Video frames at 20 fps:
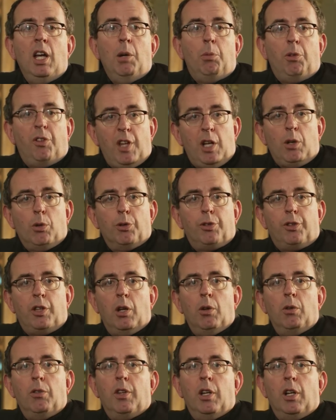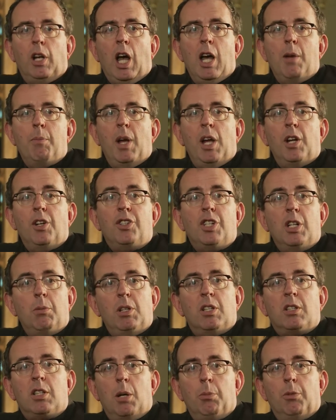It was then also that I met
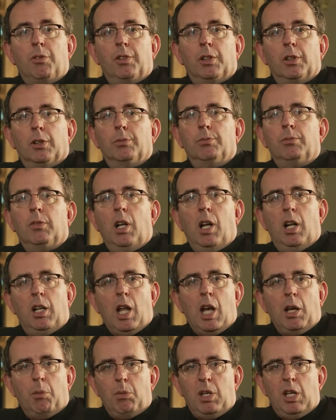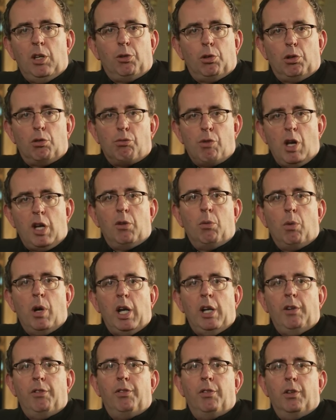Jimmy Somerville, like me, a sort of
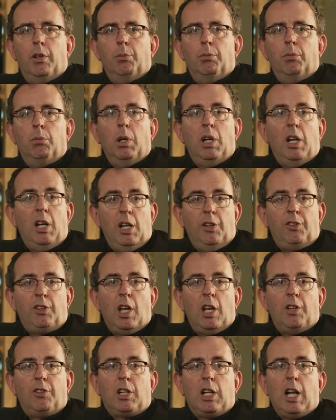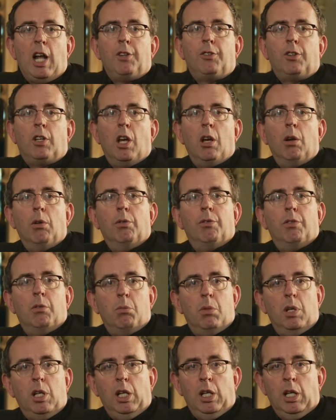runaway from, well, in his case, Glasgow,
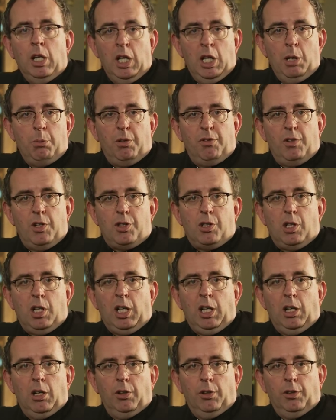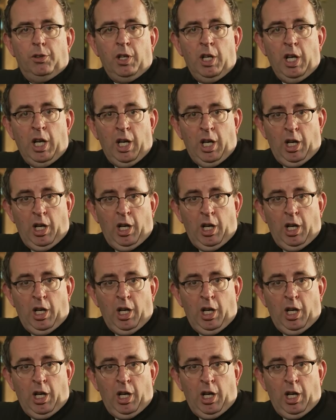from me, provincial England,